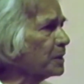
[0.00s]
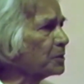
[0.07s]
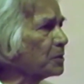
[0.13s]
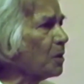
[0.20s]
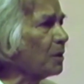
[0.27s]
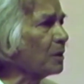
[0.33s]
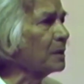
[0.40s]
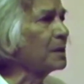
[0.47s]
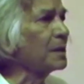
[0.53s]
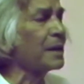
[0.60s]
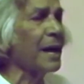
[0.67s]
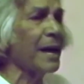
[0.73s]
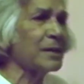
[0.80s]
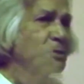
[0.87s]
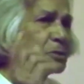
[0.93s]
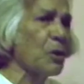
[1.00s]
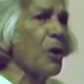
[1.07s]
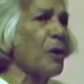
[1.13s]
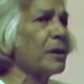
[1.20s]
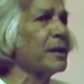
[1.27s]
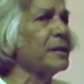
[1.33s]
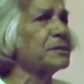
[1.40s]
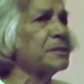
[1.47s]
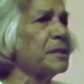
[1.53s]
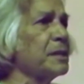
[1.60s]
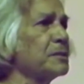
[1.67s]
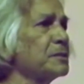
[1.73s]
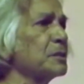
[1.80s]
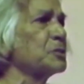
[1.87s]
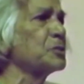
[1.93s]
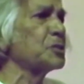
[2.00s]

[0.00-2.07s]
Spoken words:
at all. As long as there is a